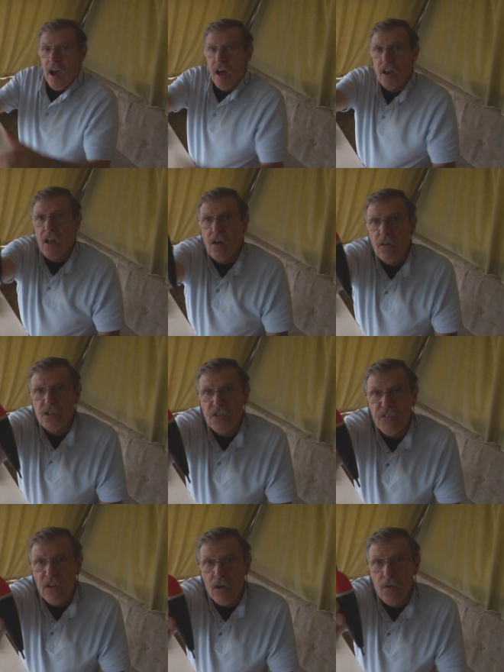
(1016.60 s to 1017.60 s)
a larger
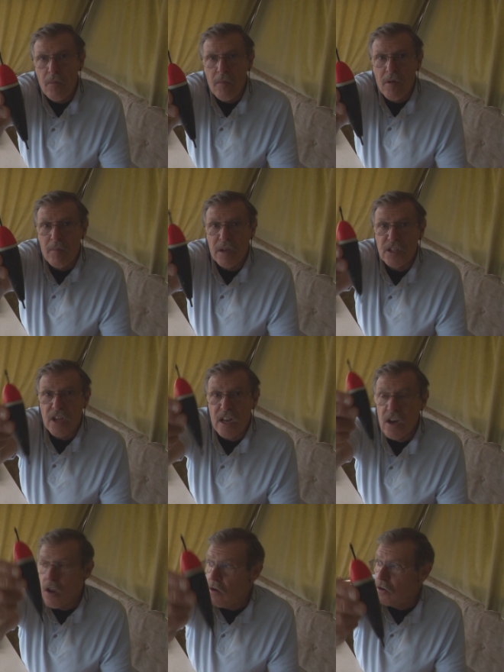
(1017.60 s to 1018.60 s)
float means
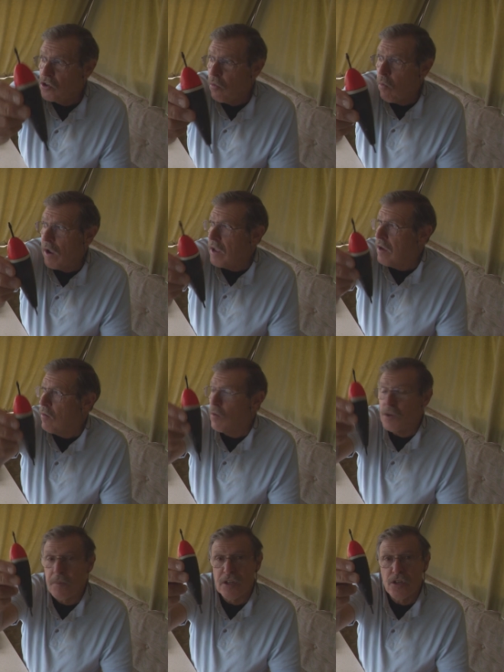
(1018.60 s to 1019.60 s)
a larger weight,
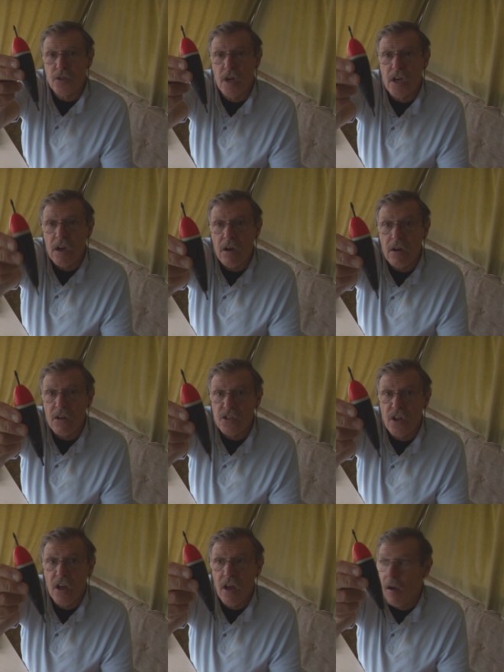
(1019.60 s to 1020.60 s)
which means you can
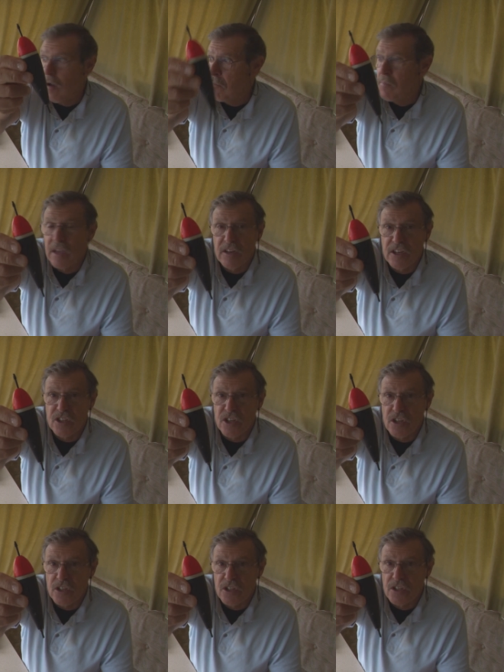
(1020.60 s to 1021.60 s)
cast a bigger
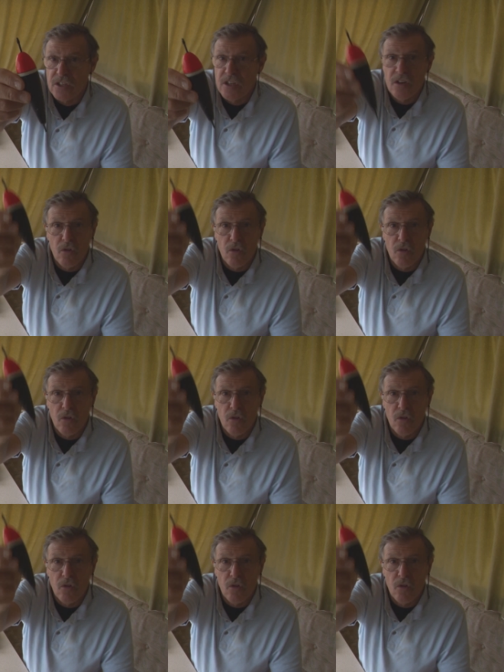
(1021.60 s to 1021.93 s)
distance.